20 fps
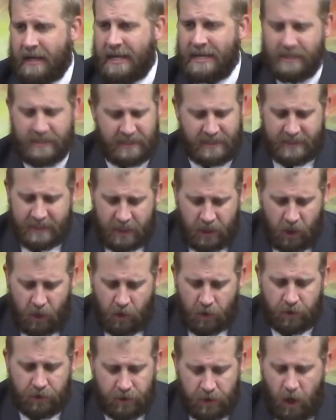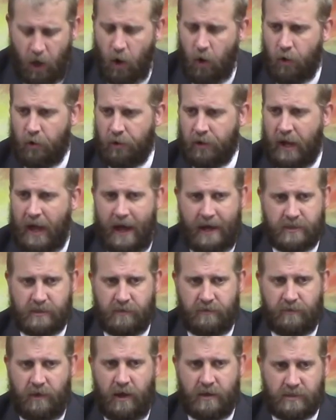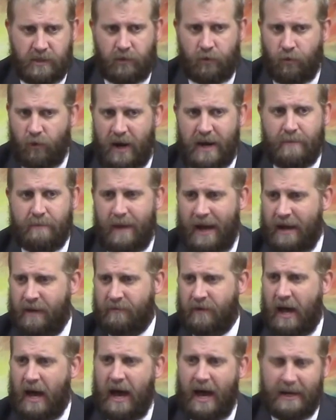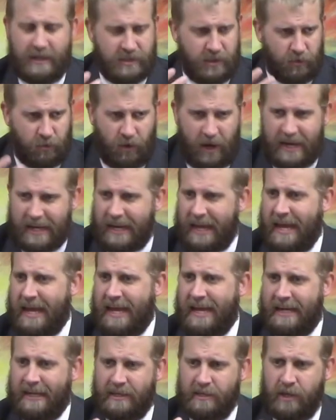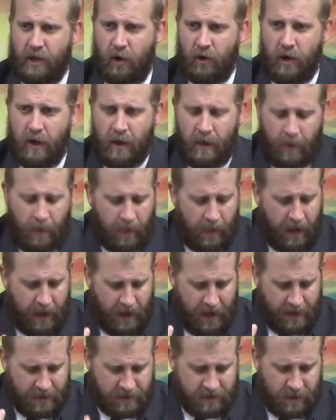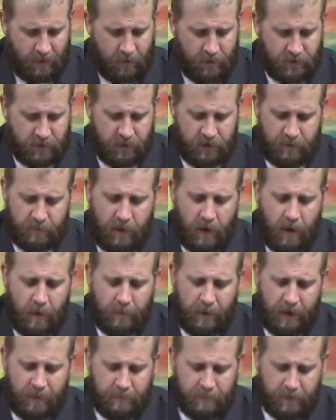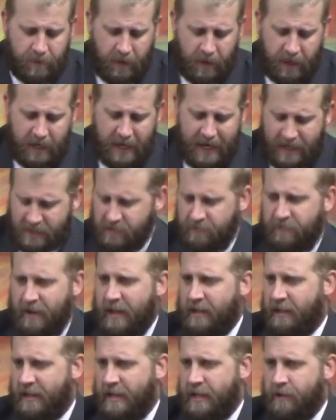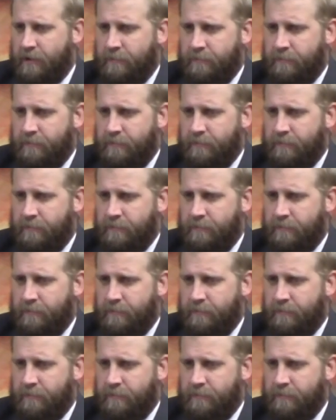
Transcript: He's still known as a, as a great man of God, as a great king, you know, and, and someone who's good, but he has a failing here.